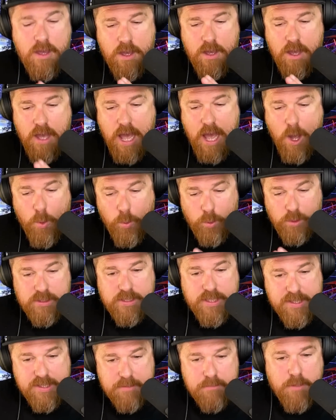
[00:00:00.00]
how will
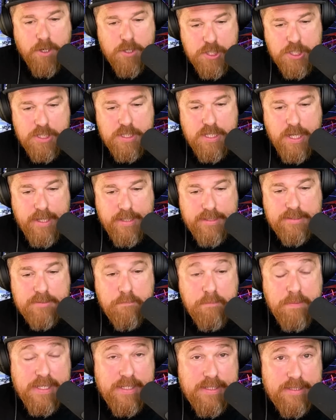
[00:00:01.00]
this merchandise
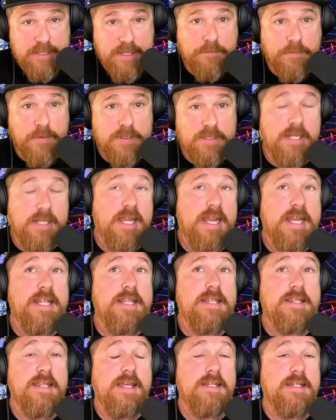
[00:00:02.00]
be different than
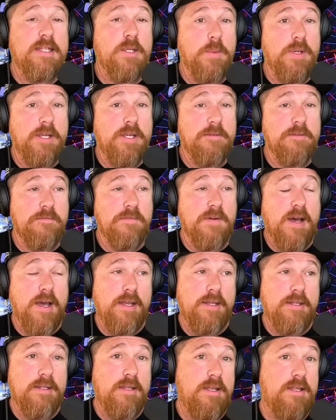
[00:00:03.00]
anything that we could
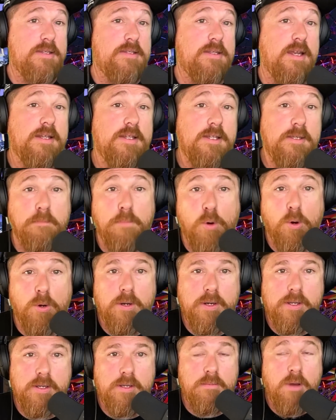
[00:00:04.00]
find inside of the
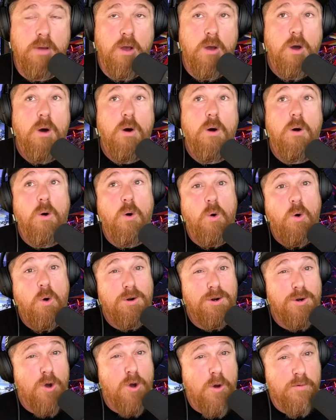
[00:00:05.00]
Emporium
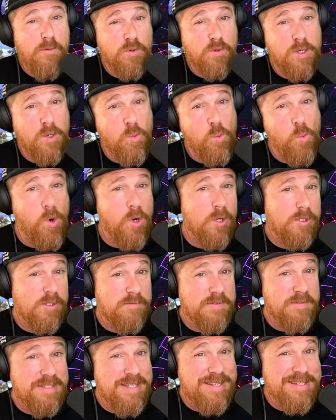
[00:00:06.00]
or over at World
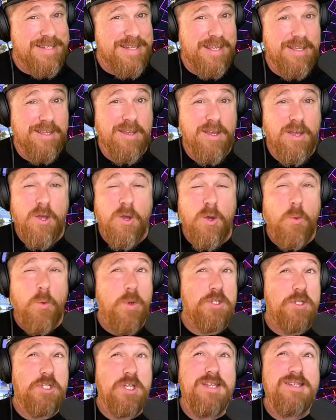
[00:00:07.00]
of Disney,
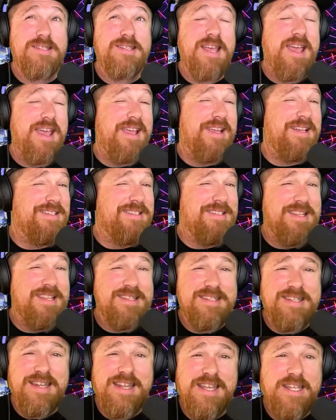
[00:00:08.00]
which is a
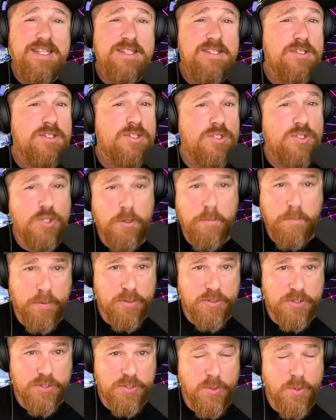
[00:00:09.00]
Disney
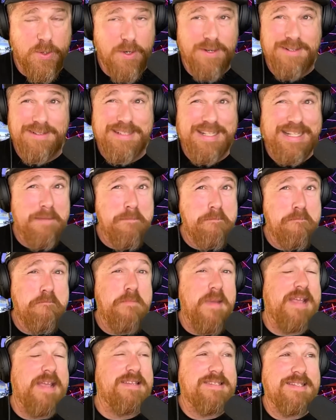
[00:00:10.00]
superstore? Like, it
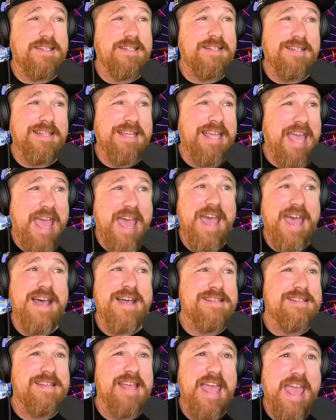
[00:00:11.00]
basically
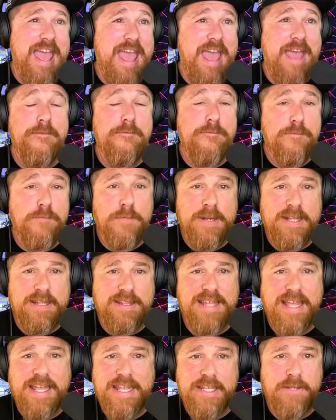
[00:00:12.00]
has
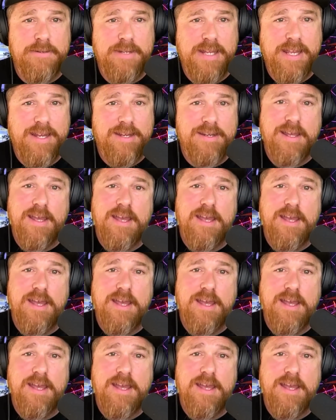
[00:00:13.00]
everything you need